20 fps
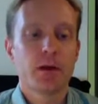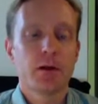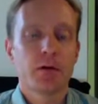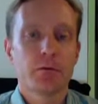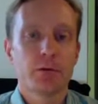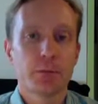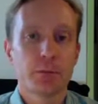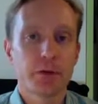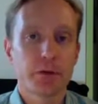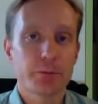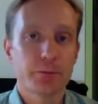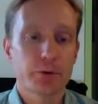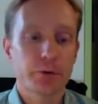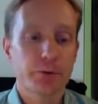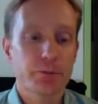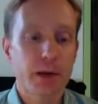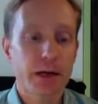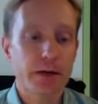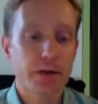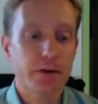From this
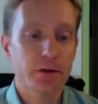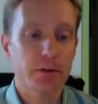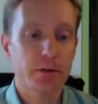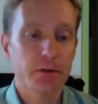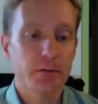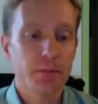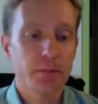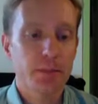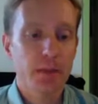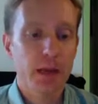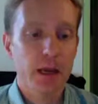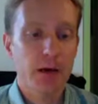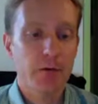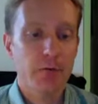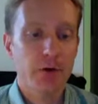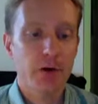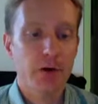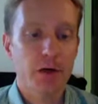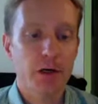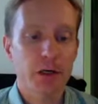perspective,
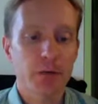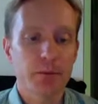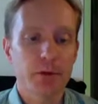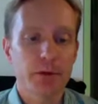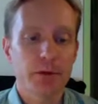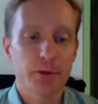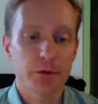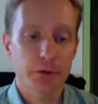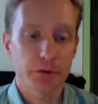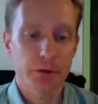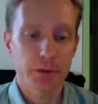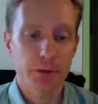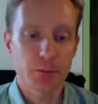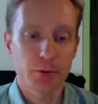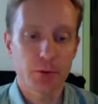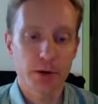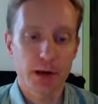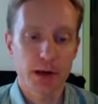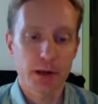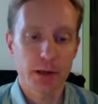every argument concerning
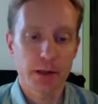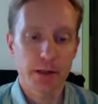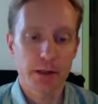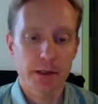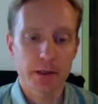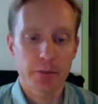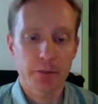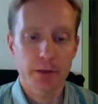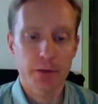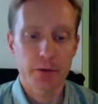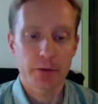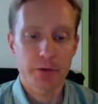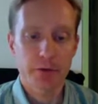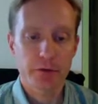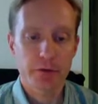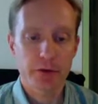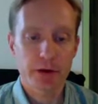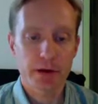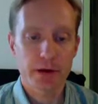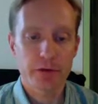morality can be
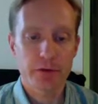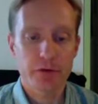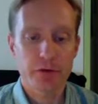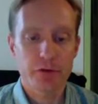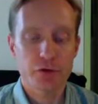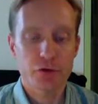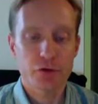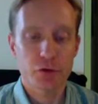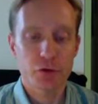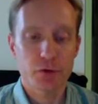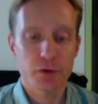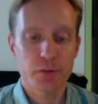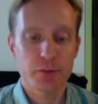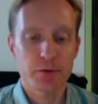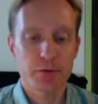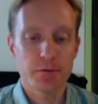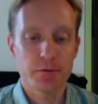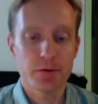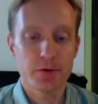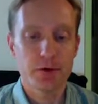criticized and shown to
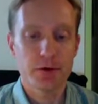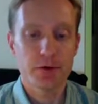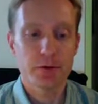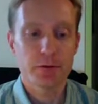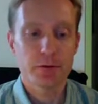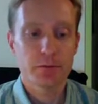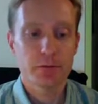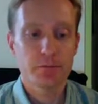be false.